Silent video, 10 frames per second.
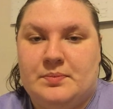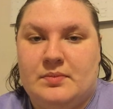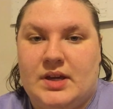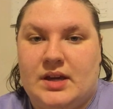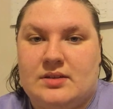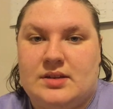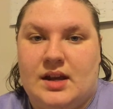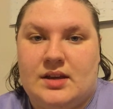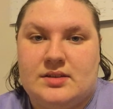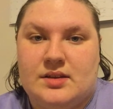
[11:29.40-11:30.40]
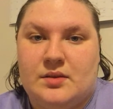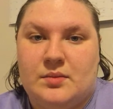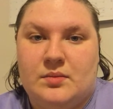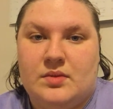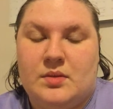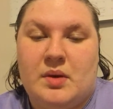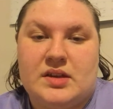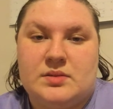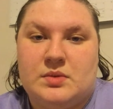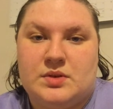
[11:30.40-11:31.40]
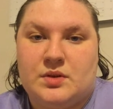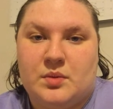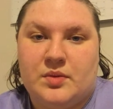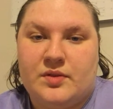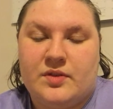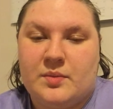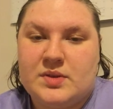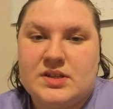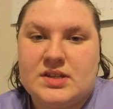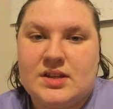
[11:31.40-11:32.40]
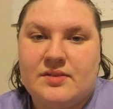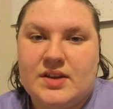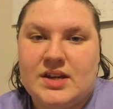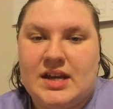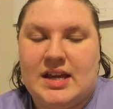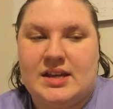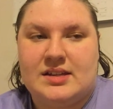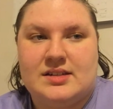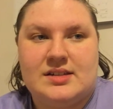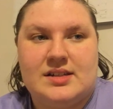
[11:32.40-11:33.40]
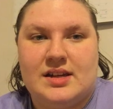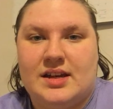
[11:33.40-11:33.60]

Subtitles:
Because it has the best musical performances of it, and